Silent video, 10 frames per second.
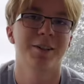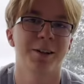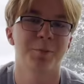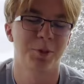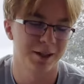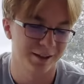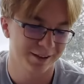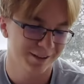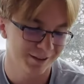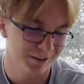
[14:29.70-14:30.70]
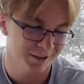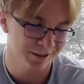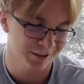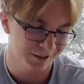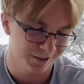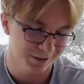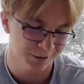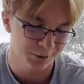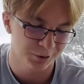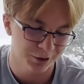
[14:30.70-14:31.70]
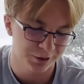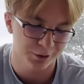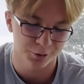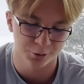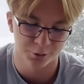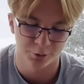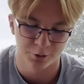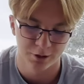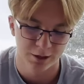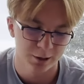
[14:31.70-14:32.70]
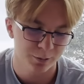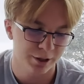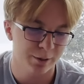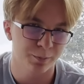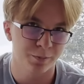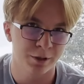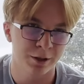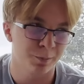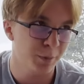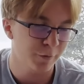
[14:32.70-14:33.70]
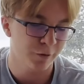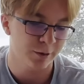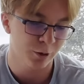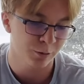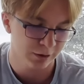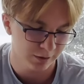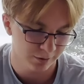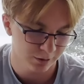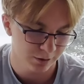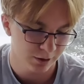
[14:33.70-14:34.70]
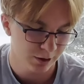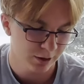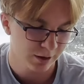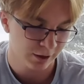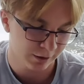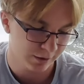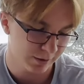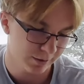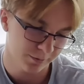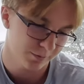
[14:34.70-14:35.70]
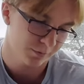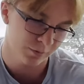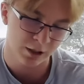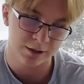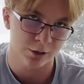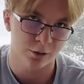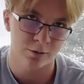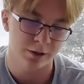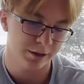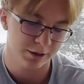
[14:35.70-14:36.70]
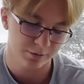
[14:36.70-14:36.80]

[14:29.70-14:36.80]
but you need to play it in a perfect moment, and that's all. Like